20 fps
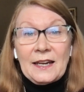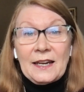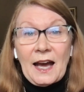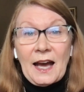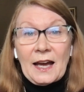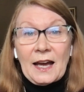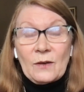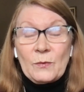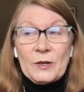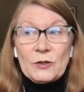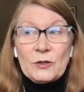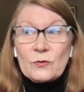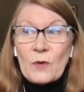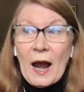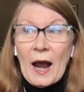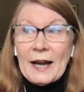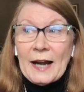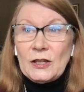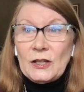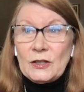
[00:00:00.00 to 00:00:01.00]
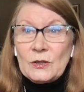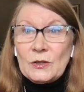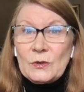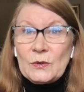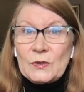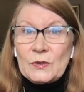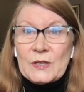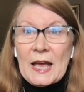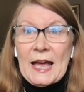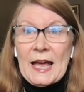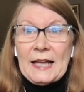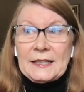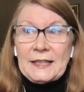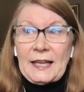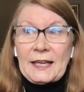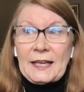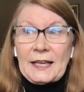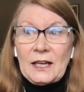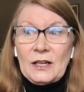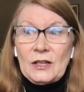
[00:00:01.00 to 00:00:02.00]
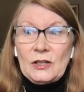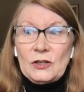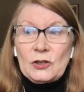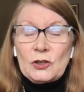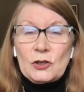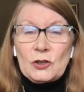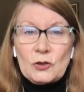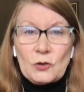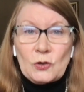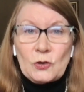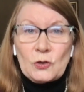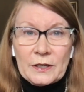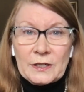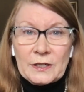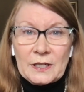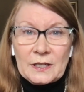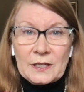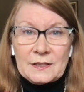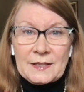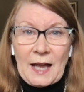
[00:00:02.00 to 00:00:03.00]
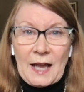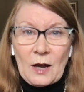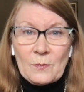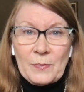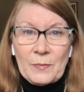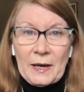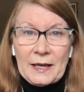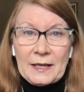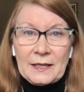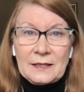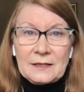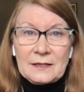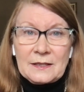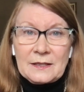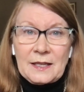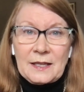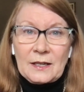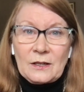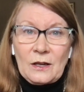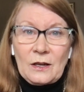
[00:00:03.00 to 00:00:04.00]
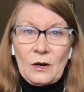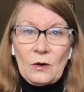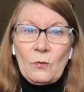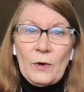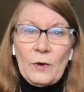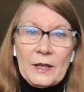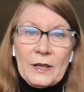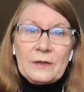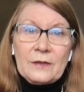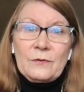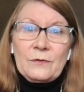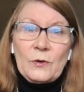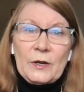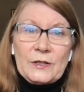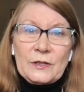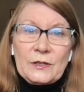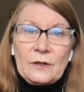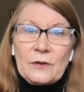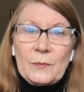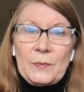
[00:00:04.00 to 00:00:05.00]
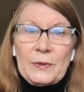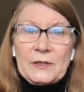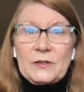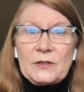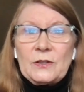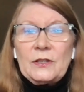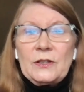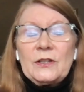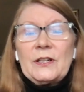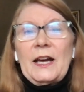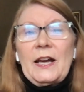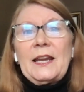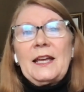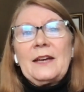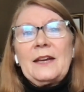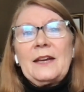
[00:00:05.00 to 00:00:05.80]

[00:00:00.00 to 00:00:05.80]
then we try to use like short sound bites that go with the voiceover, but so you're